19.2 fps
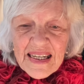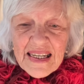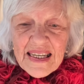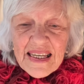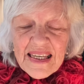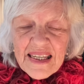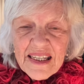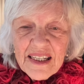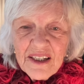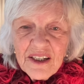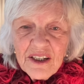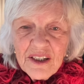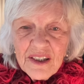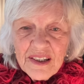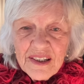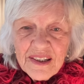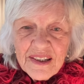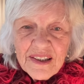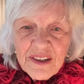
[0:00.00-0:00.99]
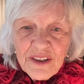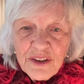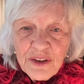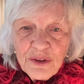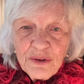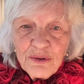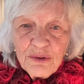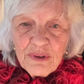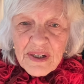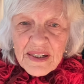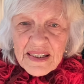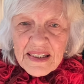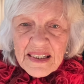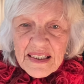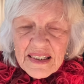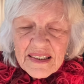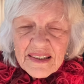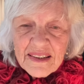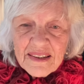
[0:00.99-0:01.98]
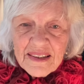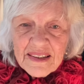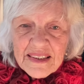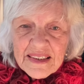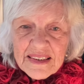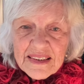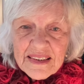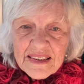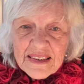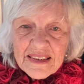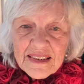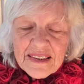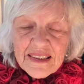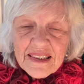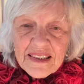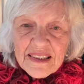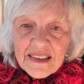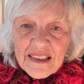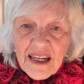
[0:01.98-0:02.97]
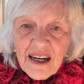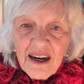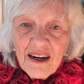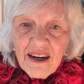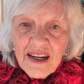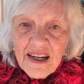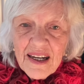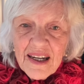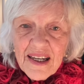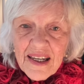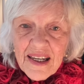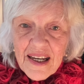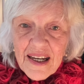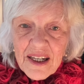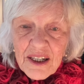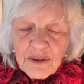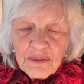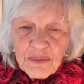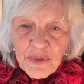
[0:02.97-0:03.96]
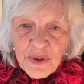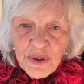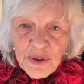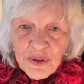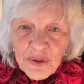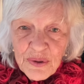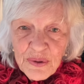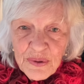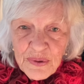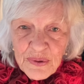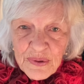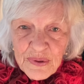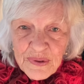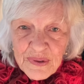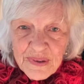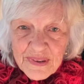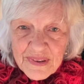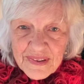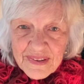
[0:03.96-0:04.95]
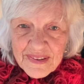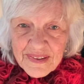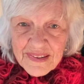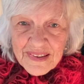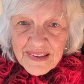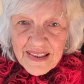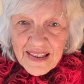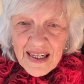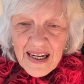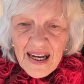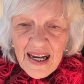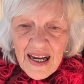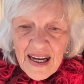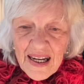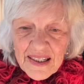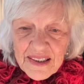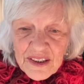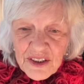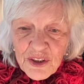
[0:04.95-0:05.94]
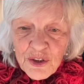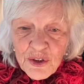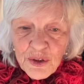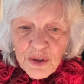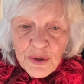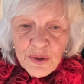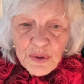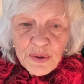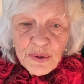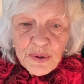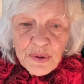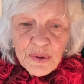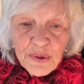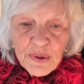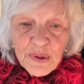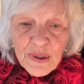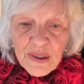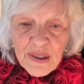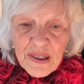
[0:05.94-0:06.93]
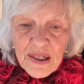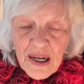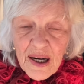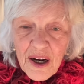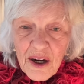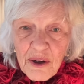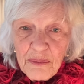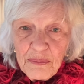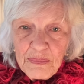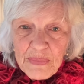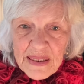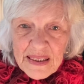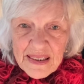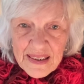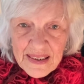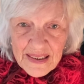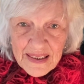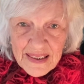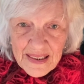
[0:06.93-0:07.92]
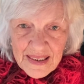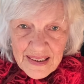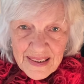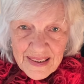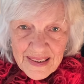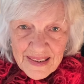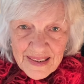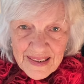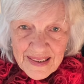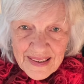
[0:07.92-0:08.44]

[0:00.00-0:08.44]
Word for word: Here you recognize that I am you, and you are me.